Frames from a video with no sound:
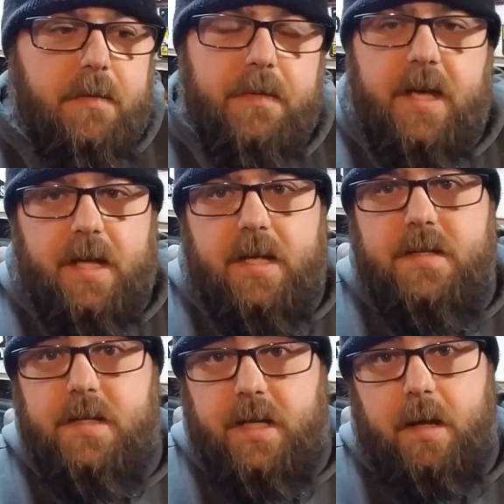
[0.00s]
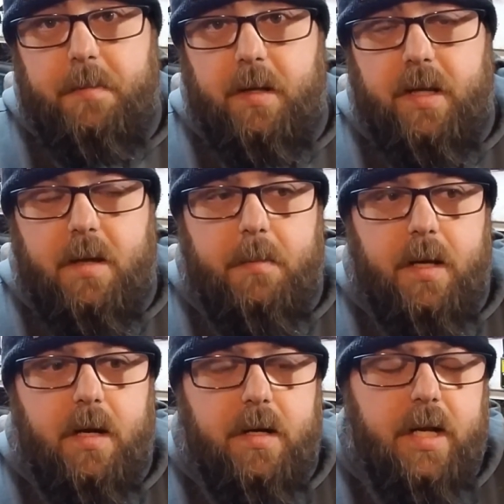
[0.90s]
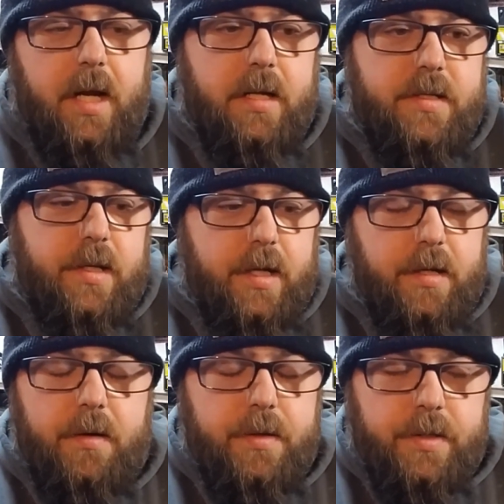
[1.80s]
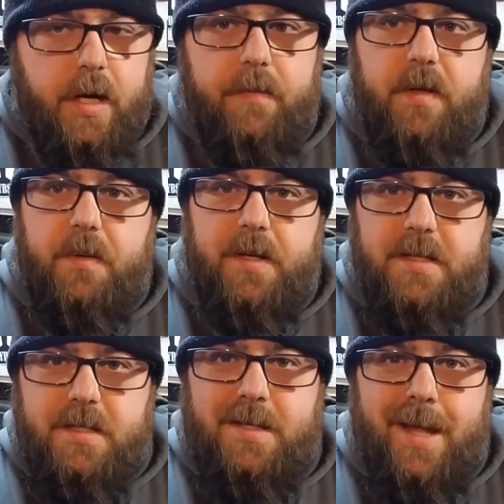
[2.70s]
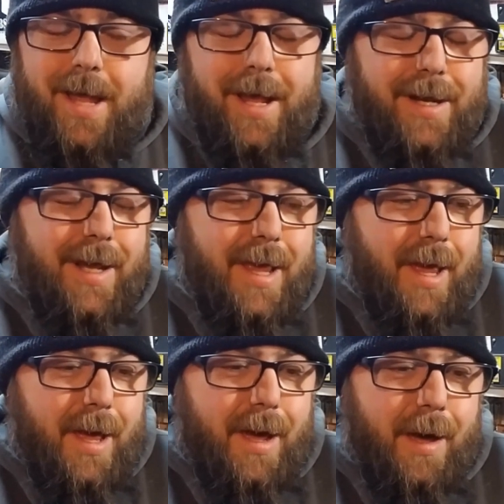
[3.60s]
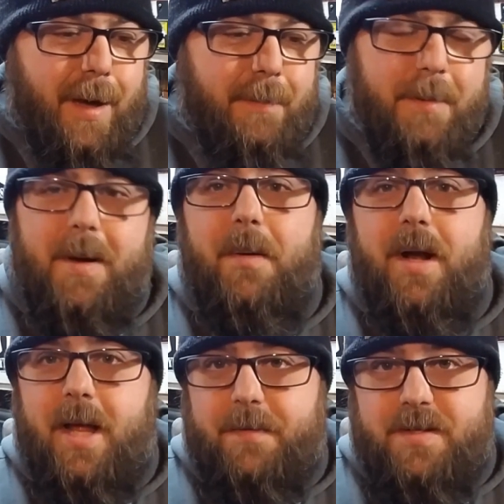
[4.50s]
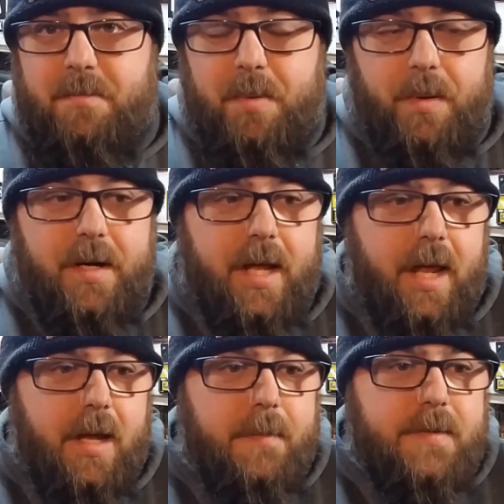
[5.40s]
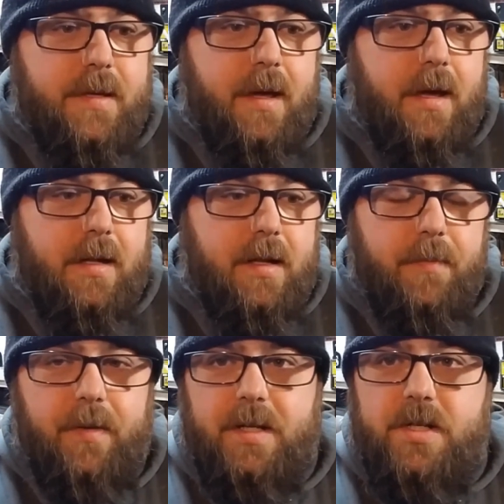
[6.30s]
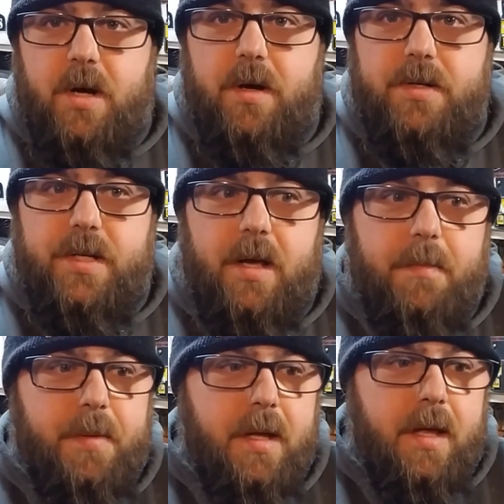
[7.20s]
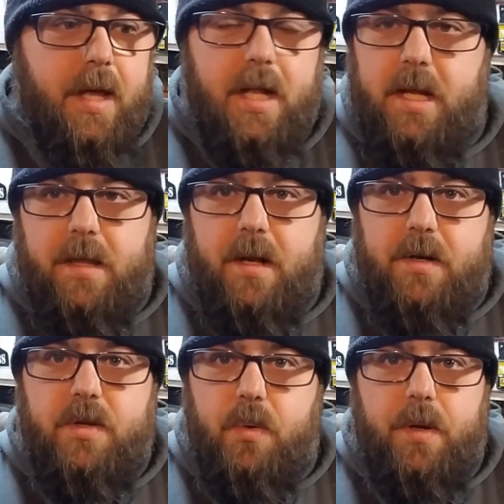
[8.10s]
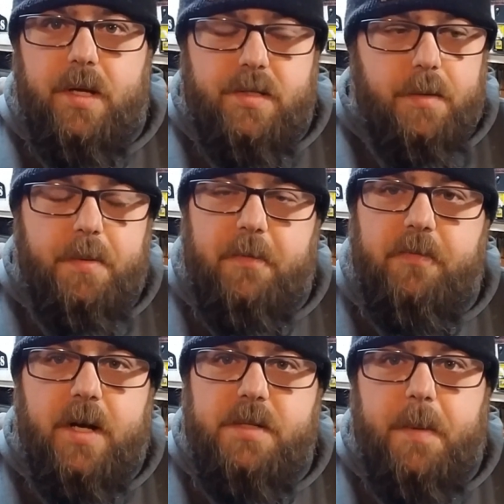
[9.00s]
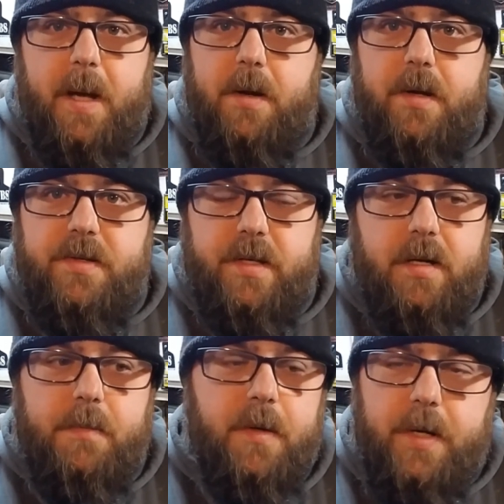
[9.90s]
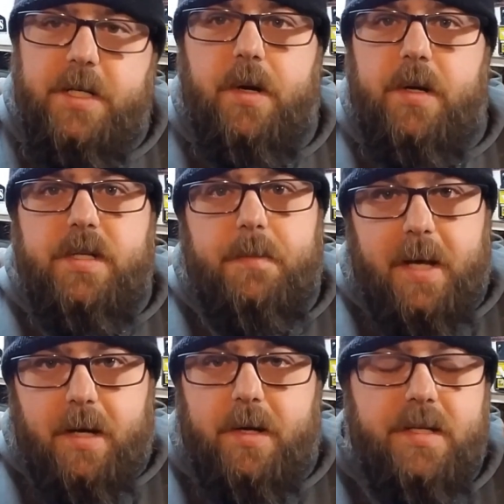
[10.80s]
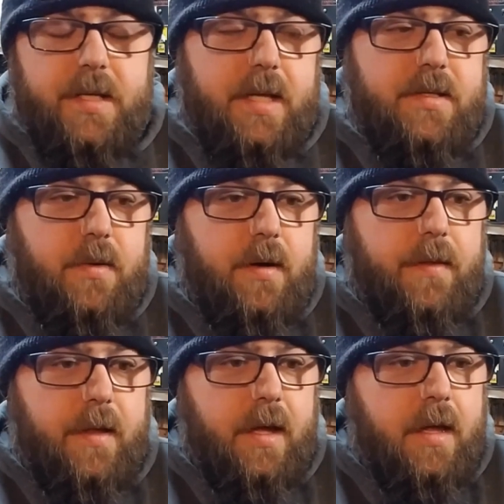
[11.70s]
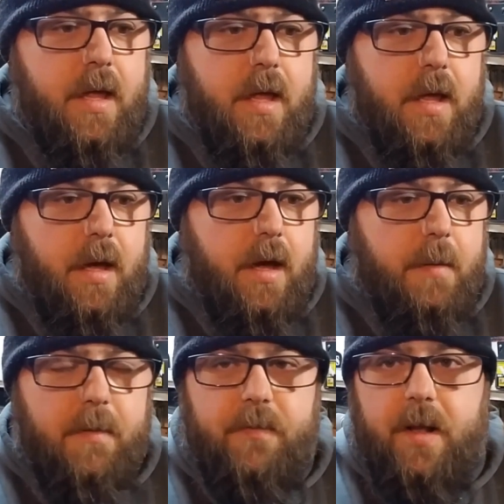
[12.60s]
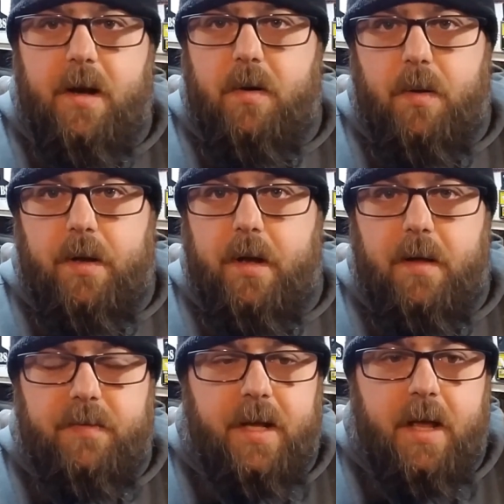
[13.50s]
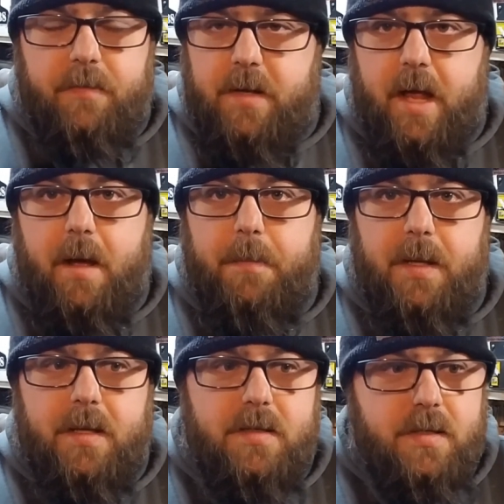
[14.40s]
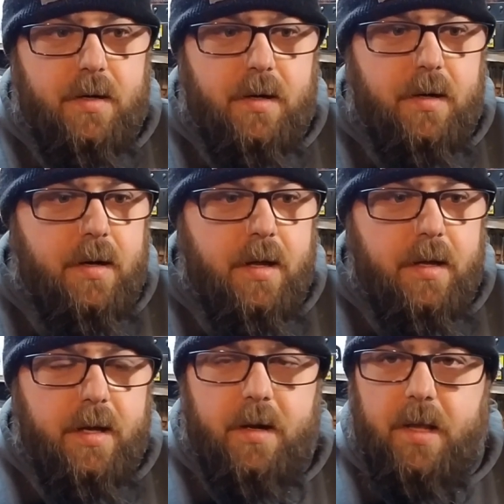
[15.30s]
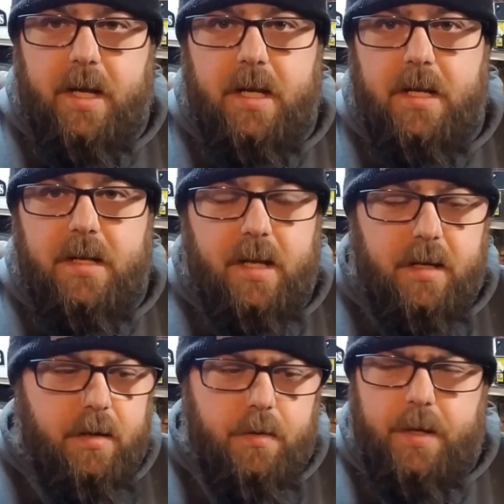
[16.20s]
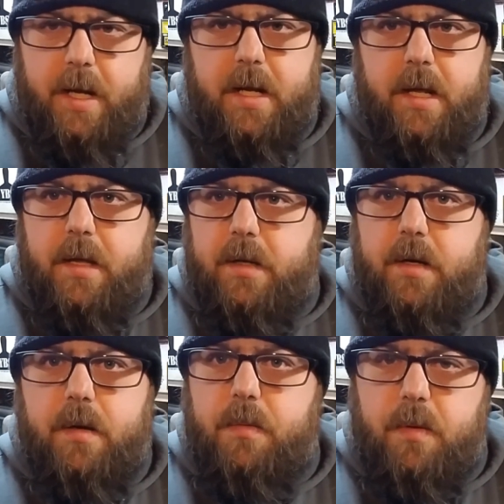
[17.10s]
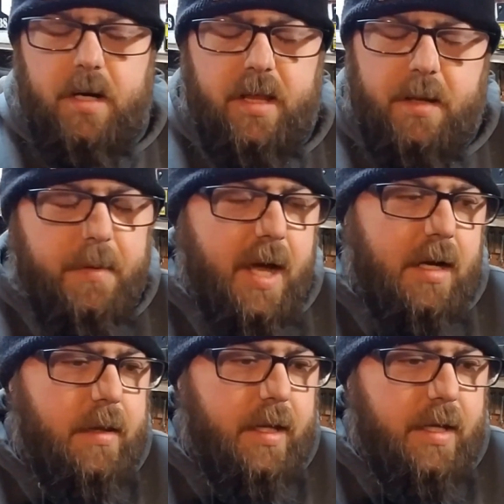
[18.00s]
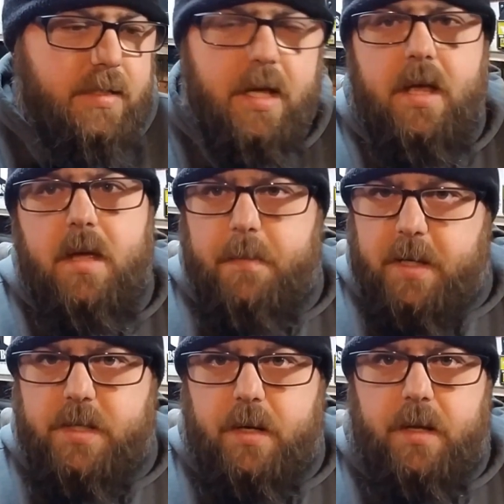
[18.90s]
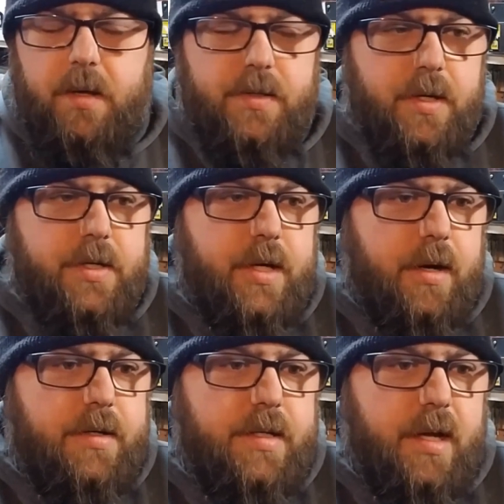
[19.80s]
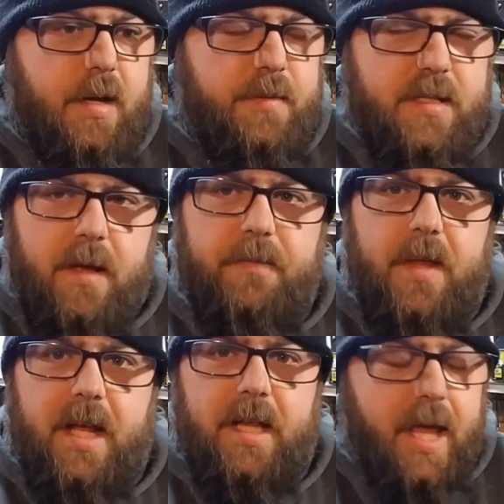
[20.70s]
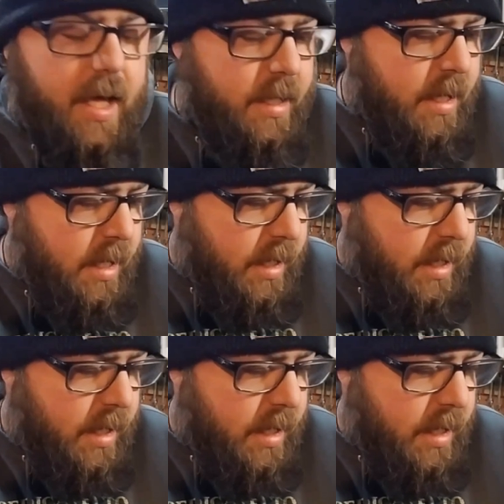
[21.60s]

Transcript: of kids and keeping them entertained so they don't drive you insane, you might want to have some board games. Definitely charge up any of their toys or put fresh batteries in them or recharge the batteries, that sort of thing. If they're old enough to have tablets or, you know, like a Nintendo handheld or one of them kind of things, make sure those are charged up, stuff like that.